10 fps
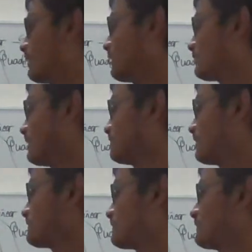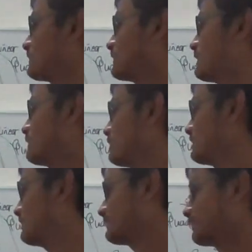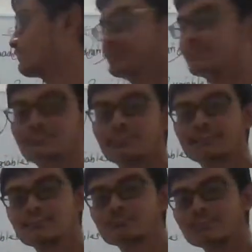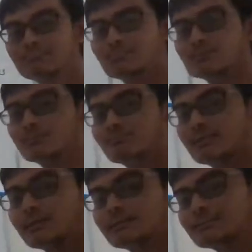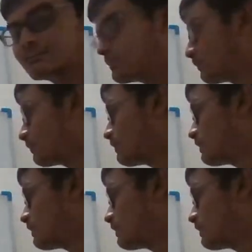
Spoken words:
types of solution, infinite solution, right? Sometimes when you realize you do